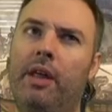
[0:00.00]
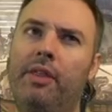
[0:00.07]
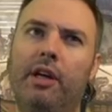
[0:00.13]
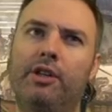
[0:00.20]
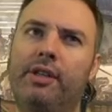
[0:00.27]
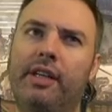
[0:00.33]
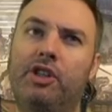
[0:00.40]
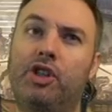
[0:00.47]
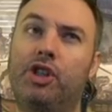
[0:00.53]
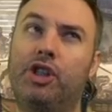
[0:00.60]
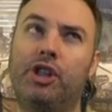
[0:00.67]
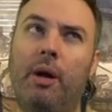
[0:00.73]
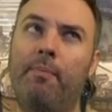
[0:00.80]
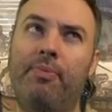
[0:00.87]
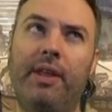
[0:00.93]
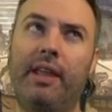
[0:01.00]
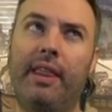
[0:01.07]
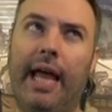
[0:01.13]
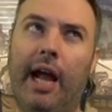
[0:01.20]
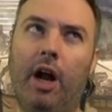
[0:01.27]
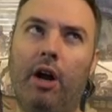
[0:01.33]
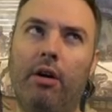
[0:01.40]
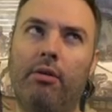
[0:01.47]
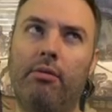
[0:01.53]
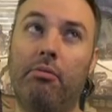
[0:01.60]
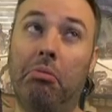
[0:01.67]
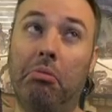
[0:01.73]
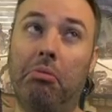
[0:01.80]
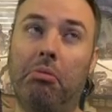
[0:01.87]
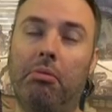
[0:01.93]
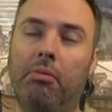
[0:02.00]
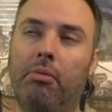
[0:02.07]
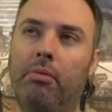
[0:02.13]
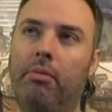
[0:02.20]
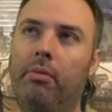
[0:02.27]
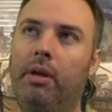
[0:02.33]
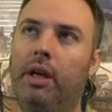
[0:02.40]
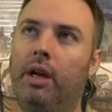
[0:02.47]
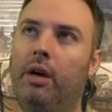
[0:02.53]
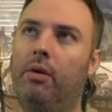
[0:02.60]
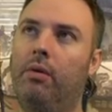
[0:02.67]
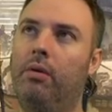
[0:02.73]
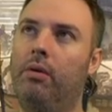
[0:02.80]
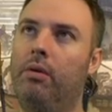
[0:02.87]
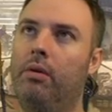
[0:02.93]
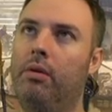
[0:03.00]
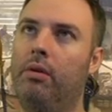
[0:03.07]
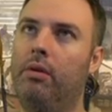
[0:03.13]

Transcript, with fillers: Th there's like something there, you know?